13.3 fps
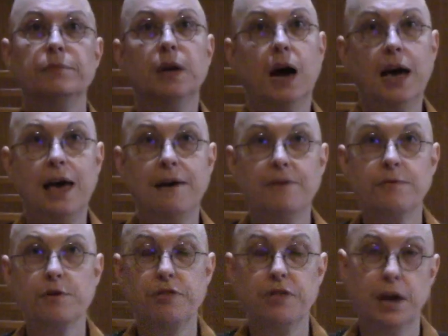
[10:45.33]
I have
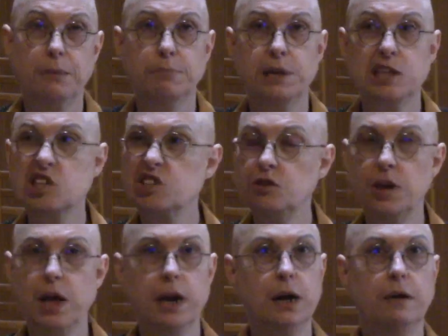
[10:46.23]
everything, but it's still
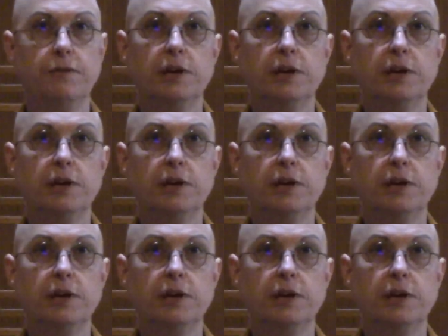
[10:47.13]
not enough.